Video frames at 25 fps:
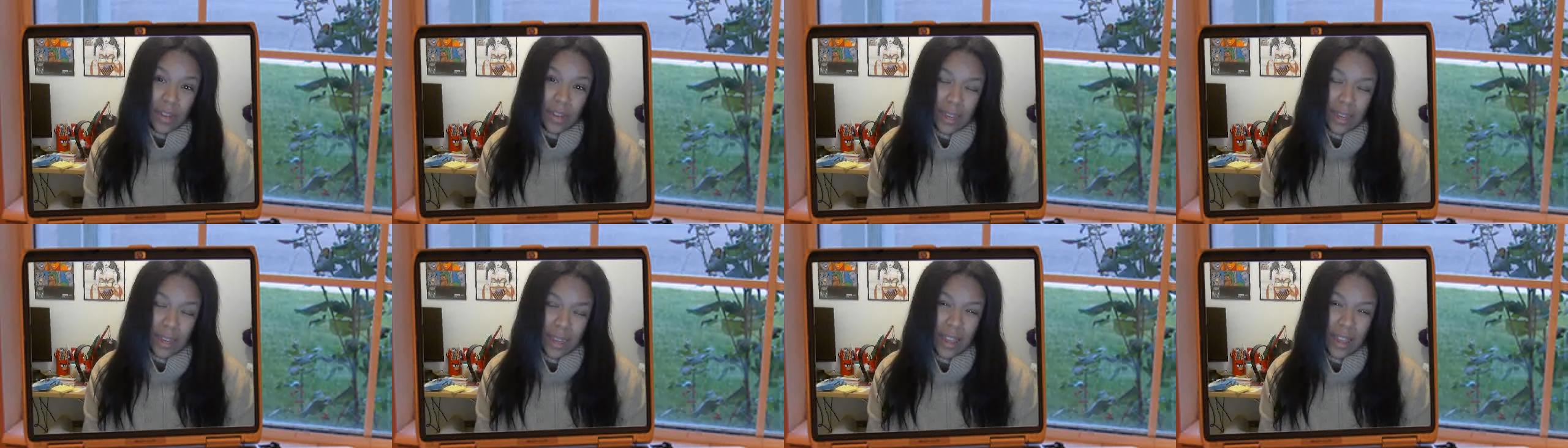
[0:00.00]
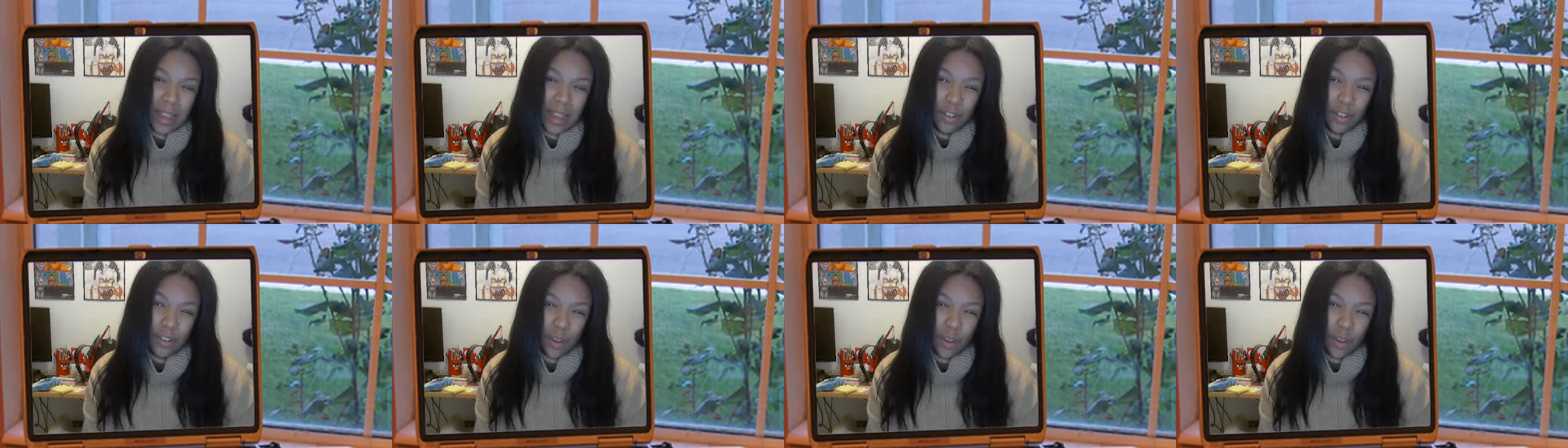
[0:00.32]
I
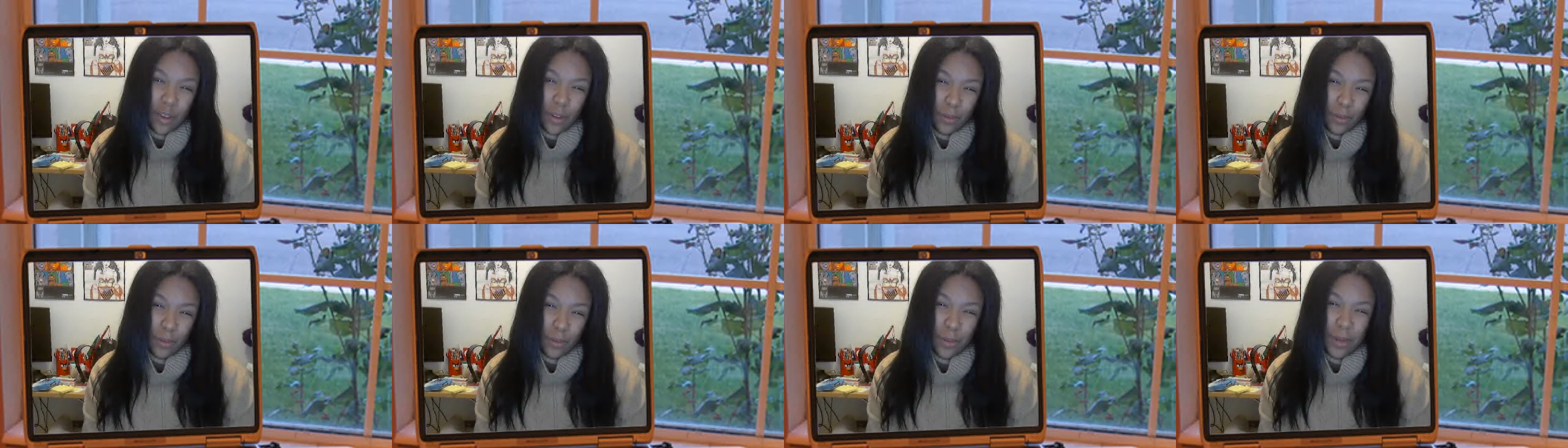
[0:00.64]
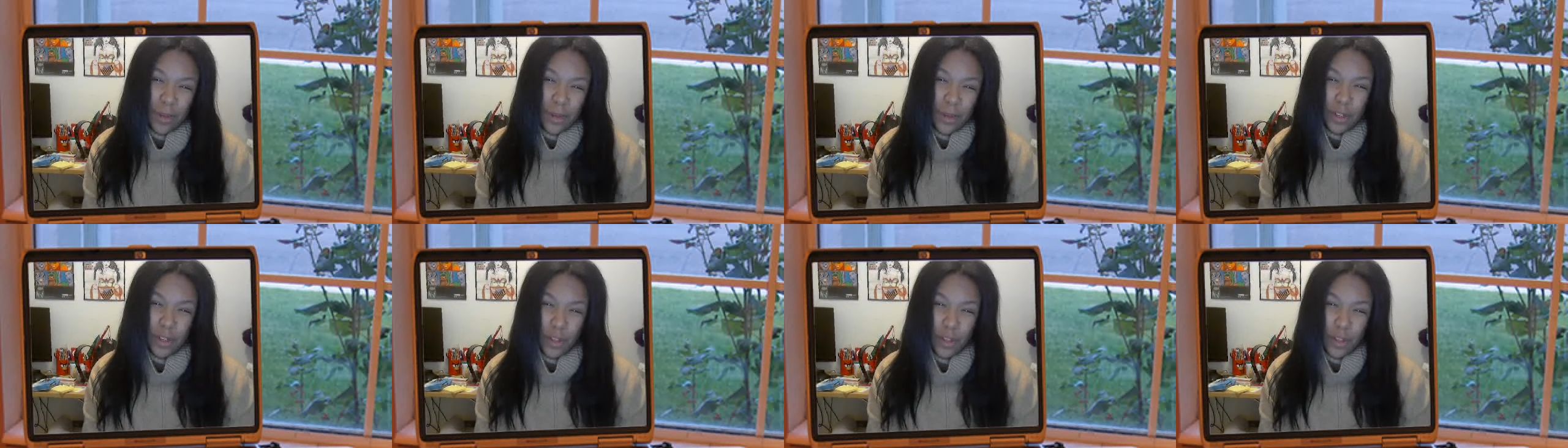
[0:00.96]
kind of
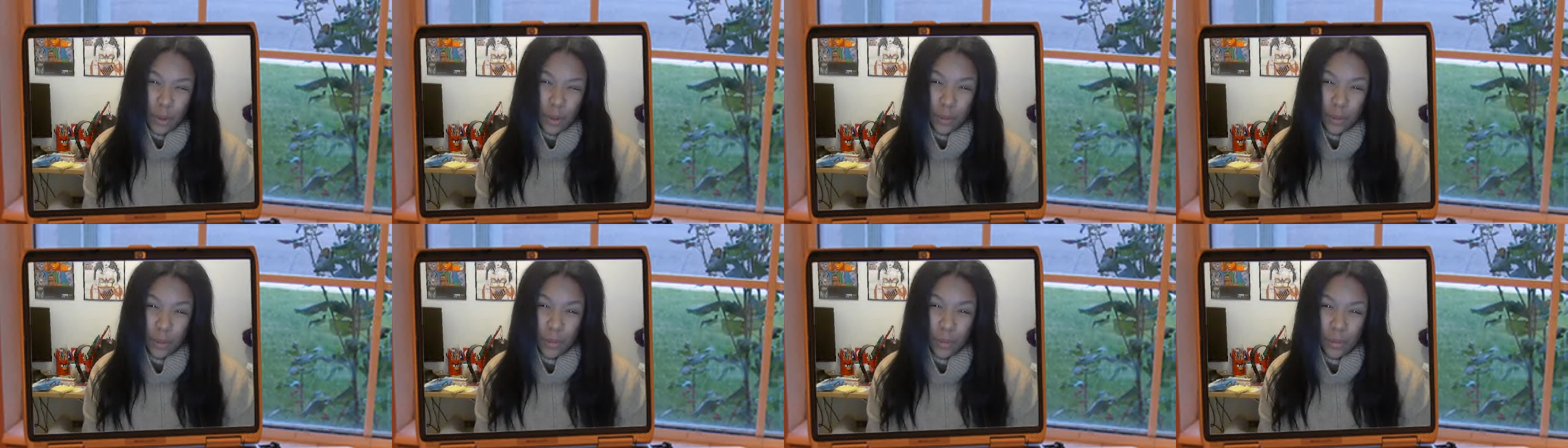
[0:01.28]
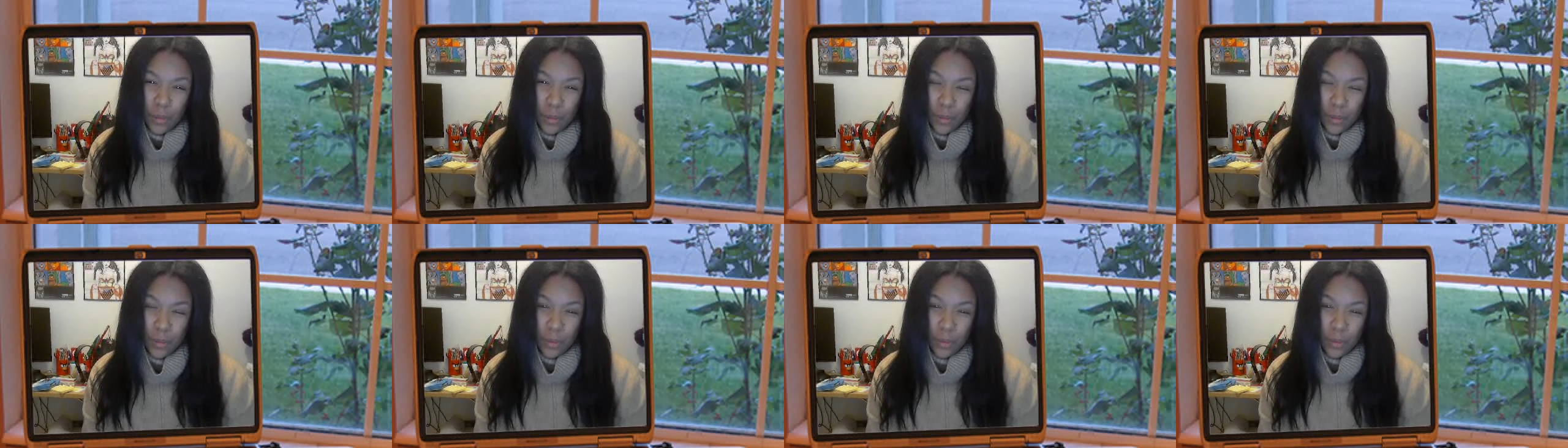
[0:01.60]
already know